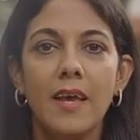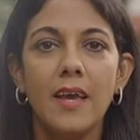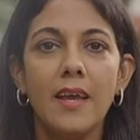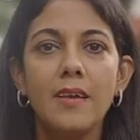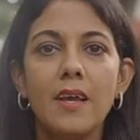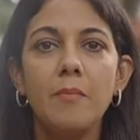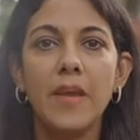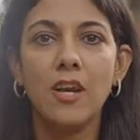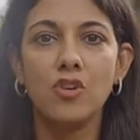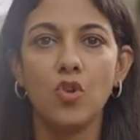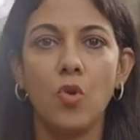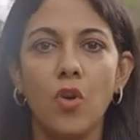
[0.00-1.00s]
India makes
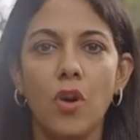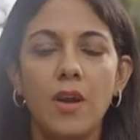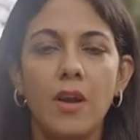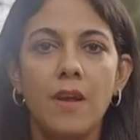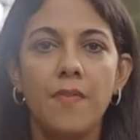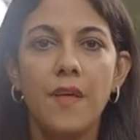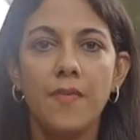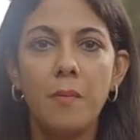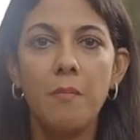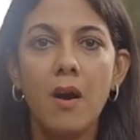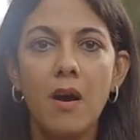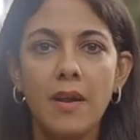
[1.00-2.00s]
sure that the
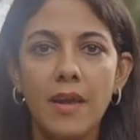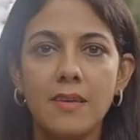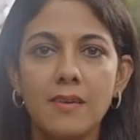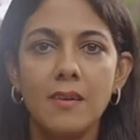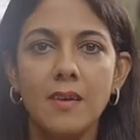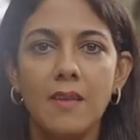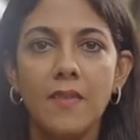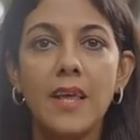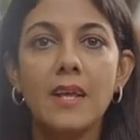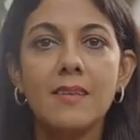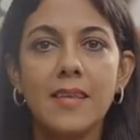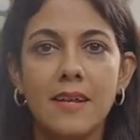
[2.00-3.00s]
market, the
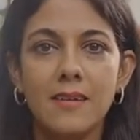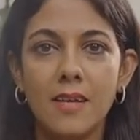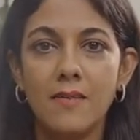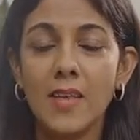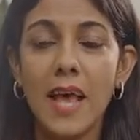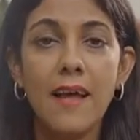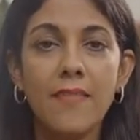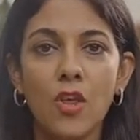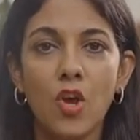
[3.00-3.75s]
incentives, and the